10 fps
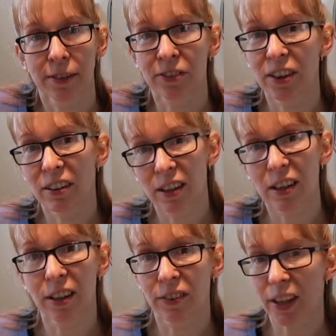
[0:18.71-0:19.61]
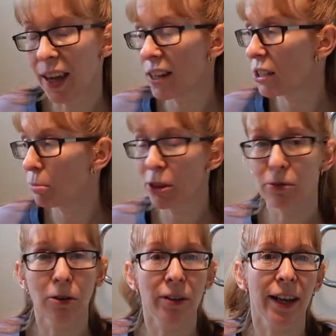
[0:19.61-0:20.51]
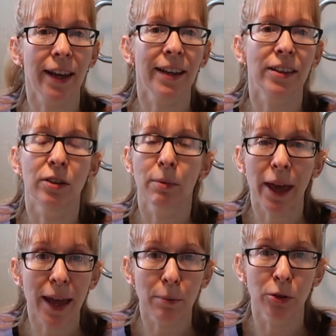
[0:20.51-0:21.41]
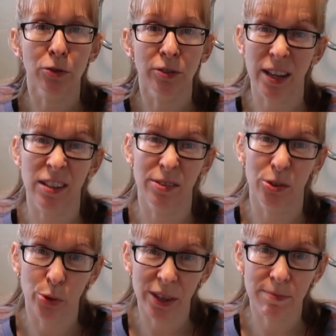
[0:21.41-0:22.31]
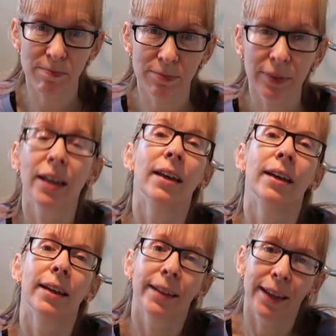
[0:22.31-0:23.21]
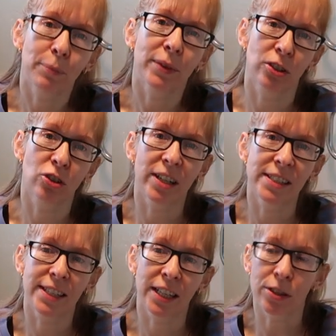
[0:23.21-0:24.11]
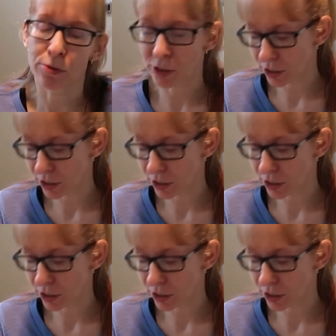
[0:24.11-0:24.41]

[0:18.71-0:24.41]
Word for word: If they're in, if you catch them on the wrong day, they're in a bad mood and you annoy them, yep, they'll try and sting you through